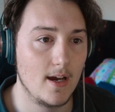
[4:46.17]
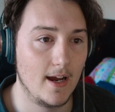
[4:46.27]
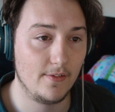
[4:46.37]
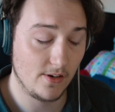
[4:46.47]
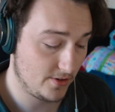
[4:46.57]

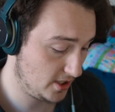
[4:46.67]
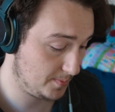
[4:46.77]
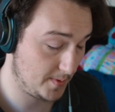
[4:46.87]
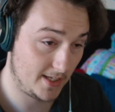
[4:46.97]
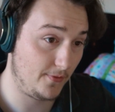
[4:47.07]
If there is a
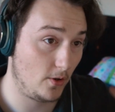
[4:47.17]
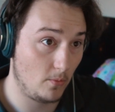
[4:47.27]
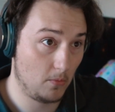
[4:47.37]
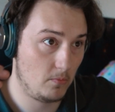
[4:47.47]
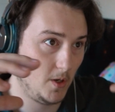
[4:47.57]
specific,
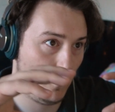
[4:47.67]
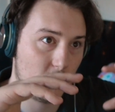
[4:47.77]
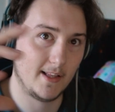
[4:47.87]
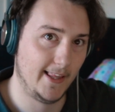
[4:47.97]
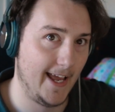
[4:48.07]

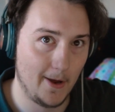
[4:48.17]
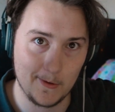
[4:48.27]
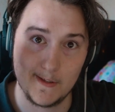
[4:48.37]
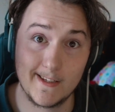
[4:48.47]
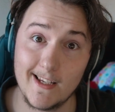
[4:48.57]
layout
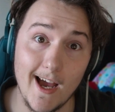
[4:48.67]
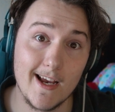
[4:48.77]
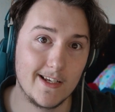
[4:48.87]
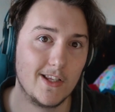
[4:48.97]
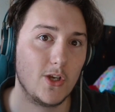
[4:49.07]
and
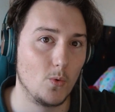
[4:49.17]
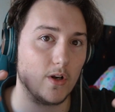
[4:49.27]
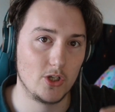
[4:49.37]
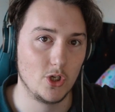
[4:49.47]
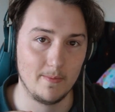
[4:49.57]
size that you
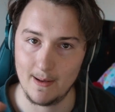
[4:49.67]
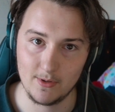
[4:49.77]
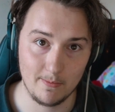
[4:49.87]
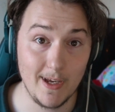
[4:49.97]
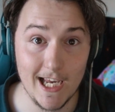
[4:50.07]
wanted your map to
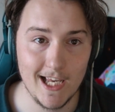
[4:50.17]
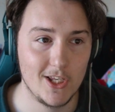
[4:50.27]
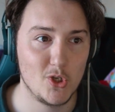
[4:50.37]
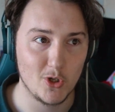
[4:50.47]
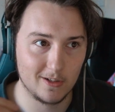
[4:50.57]
be,
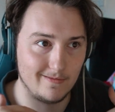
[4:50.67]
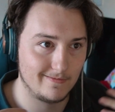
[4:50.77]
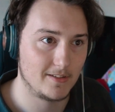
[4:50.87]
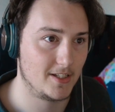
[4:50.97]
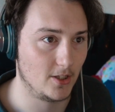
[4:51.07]
you can
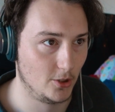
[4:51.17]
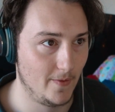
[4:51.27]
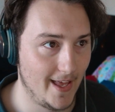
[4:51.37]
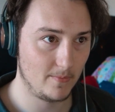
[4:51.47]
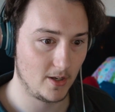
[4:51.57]
still do
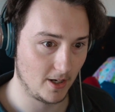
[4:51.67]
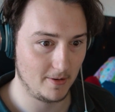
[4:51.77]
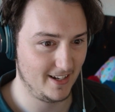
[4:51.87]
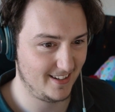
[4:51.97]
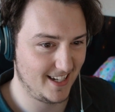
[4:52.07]
that. You're
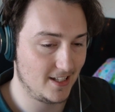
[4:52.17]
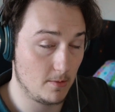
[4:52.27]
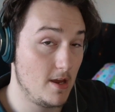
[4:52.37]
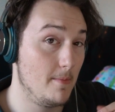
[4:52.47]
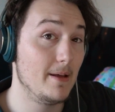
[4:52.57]
going to need to
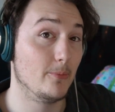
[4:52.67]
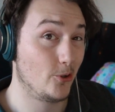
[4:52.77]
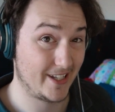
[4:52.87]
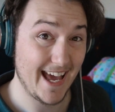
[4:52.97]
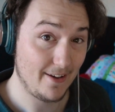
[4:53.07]
be a bit more
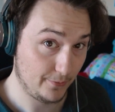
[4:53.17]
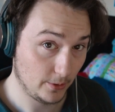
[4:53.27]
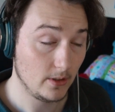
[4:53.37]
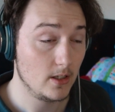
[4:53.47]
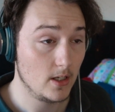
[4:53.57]
careful,